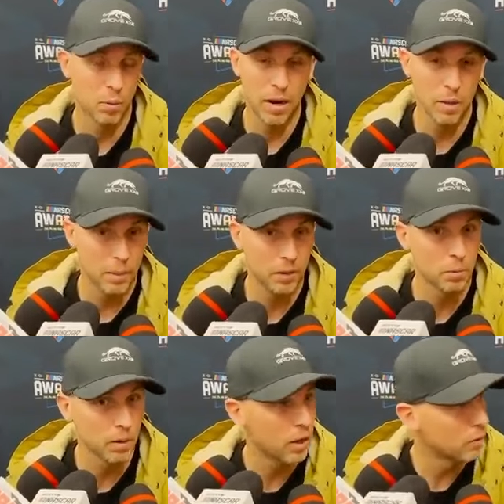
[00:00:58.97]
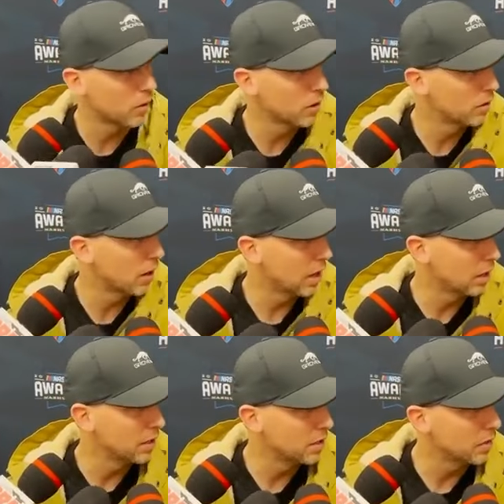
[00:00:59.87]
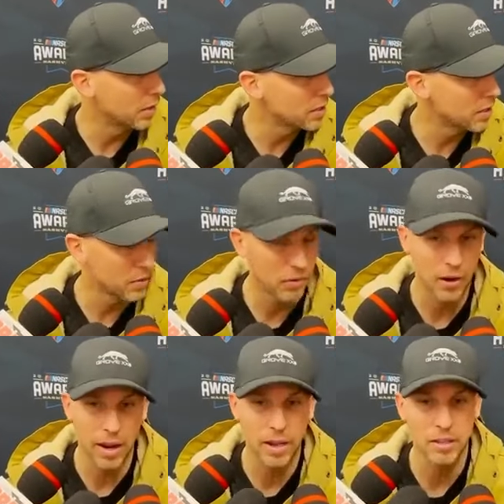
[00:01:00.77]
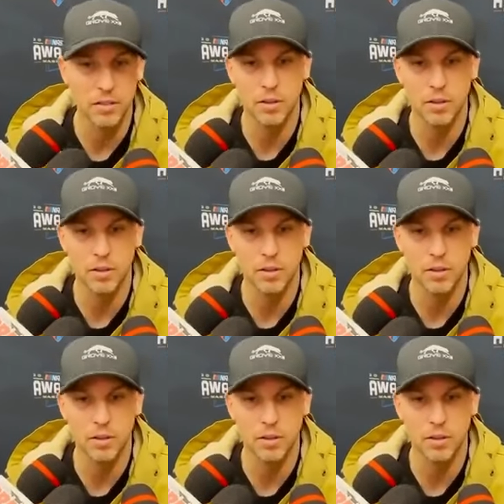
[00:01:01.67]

probably the best playoff run in 10 races I've ever had.